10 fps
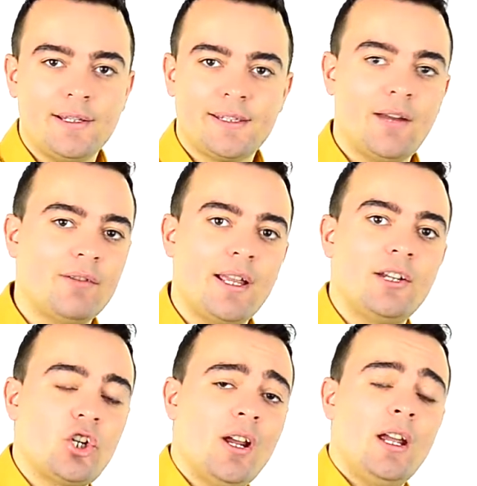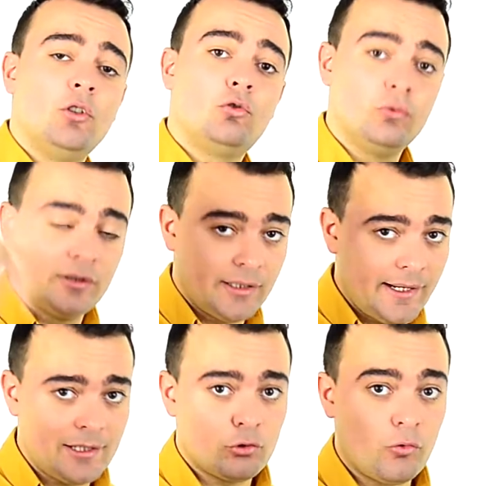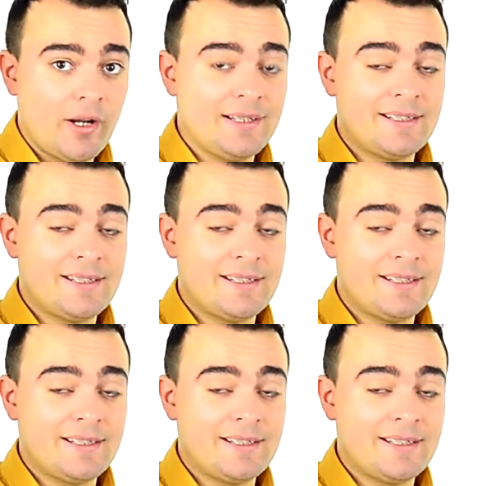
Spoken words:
S7 Edge to the Android